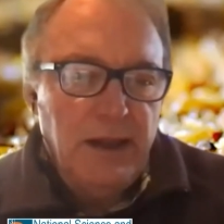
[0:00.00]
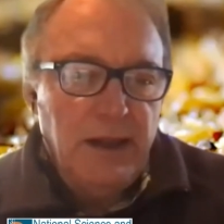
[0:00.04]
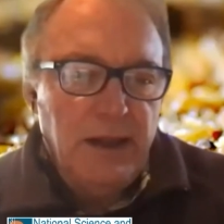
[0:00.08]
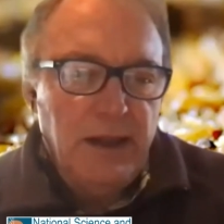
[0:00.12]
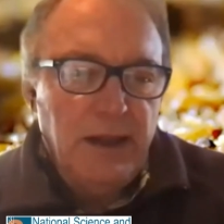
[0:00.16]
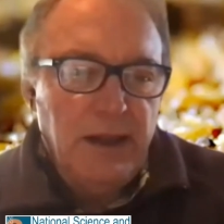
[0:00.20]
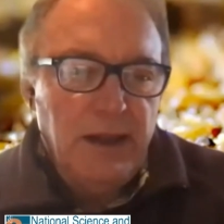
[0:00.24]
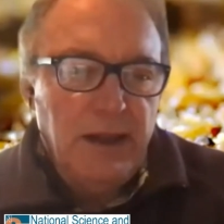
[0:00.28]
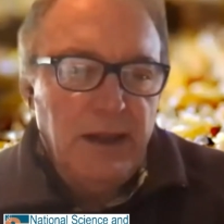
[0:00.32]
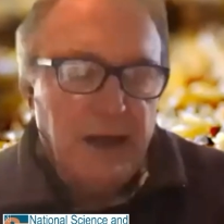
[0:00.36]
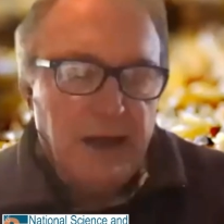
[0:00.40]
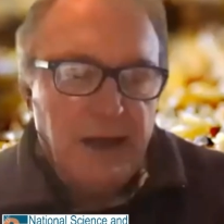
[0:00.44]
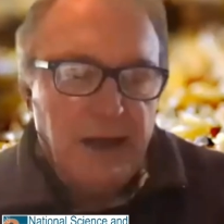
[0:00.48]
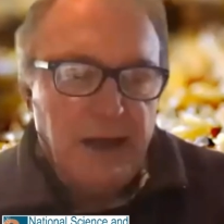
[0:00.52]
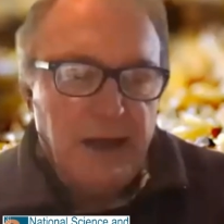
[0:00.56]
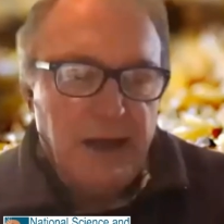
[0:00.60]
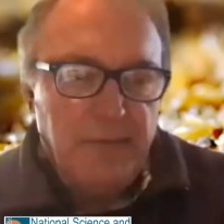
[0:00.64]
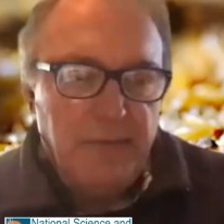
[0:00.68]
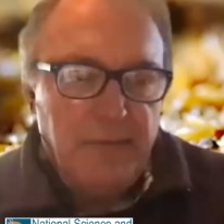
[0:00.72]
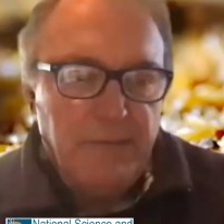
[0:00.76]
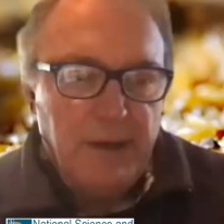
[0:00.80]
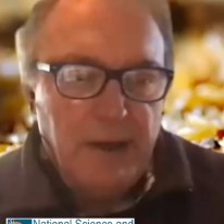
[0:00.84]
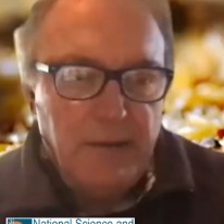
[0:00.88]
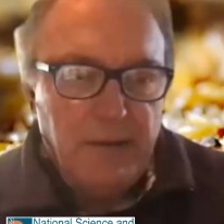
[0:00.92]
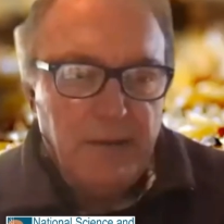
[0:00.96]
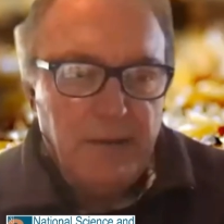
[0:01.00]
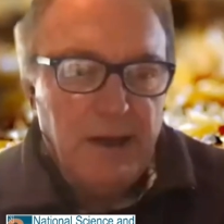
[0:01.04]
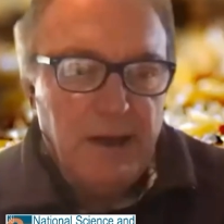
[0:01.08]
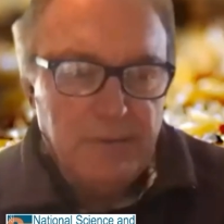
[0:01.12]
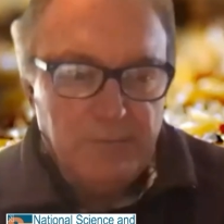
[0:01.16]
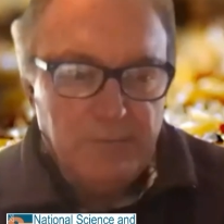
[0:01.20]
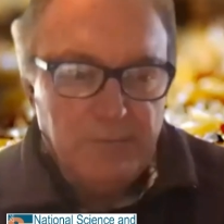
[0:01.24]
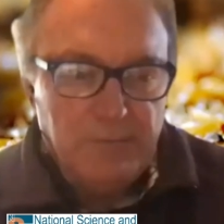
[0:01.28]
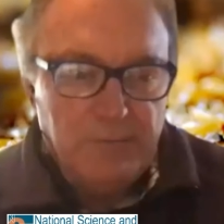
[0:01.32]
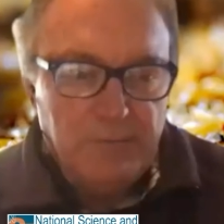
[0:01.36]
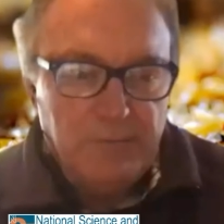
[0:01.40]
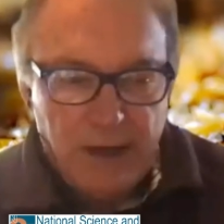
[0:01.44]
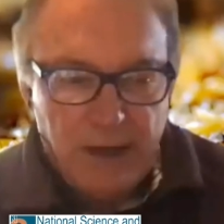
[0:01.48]

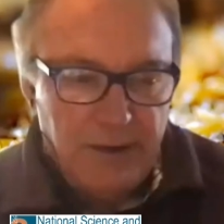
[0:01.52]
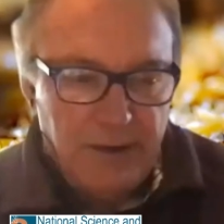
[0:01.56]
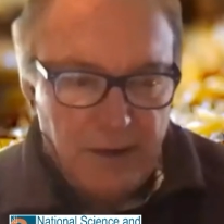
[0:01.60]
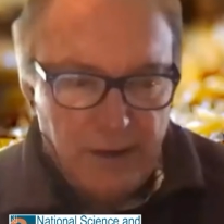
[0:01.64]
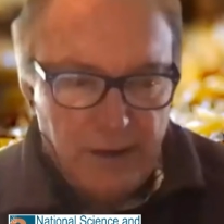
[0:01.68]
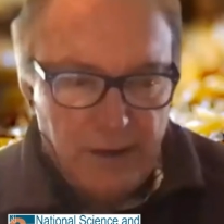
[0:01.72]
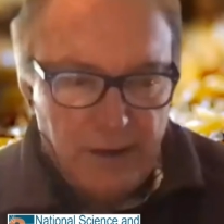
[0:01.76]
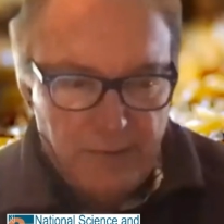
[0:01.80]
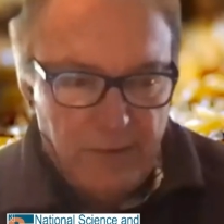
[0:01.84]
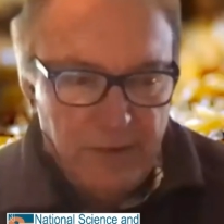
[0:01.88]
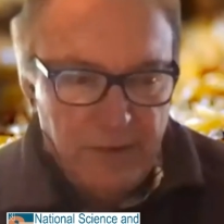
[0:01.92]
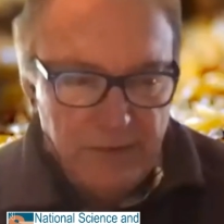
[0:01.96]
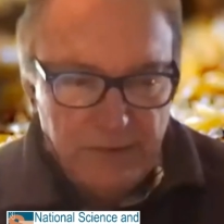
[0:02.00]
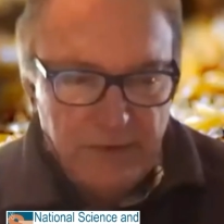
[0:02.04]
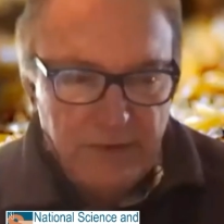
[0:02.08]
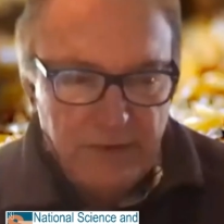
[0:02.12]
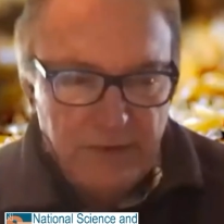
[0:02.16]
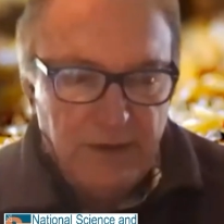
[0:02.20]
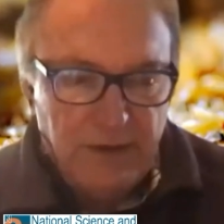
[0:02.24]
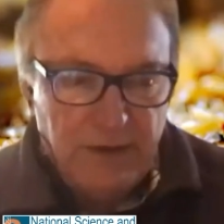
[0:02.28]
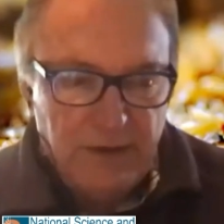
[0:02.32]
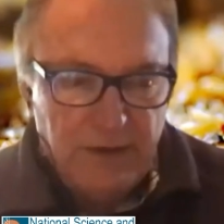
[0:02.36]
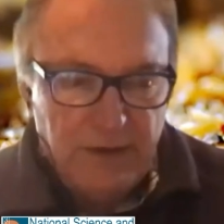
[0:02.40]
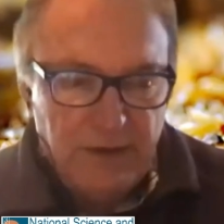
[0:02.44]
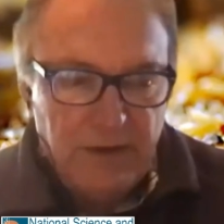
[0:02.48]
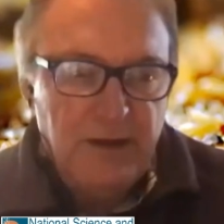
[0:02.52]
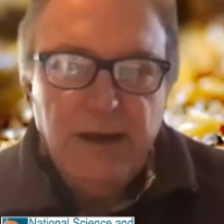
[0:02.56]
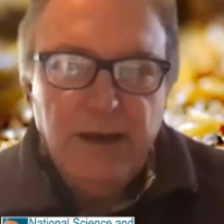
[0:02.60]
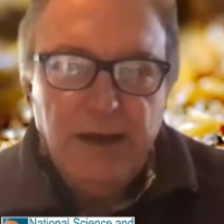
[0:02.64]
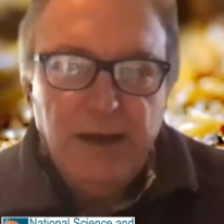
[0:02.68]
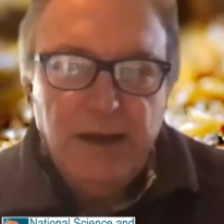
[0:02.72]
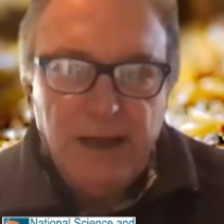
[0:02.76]
about biodiversity